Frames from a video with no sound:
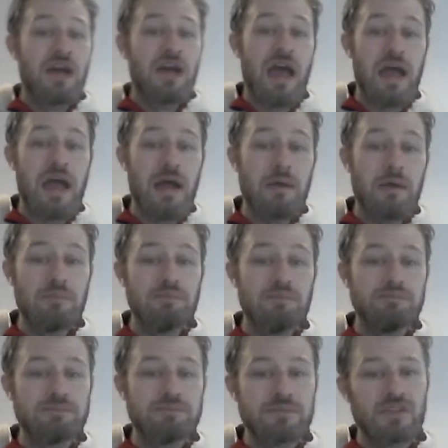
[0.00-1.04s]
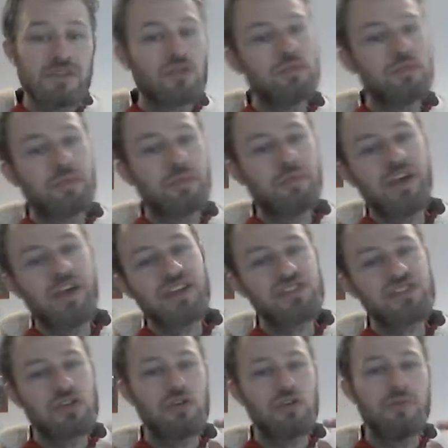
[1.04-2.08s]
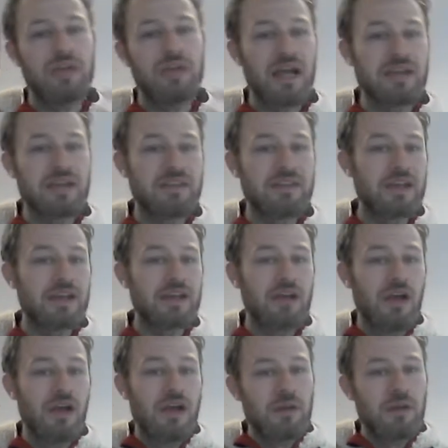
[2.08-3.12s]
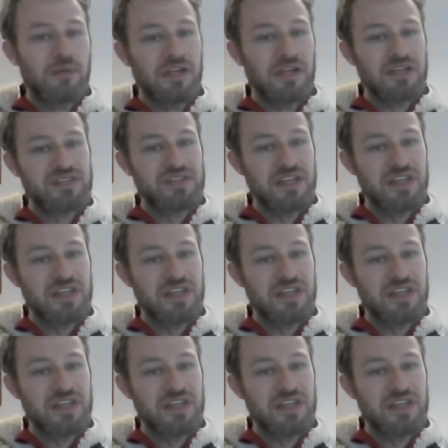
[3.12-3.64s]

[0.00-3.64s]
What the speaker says: It could be pits. It could be anything. But you can see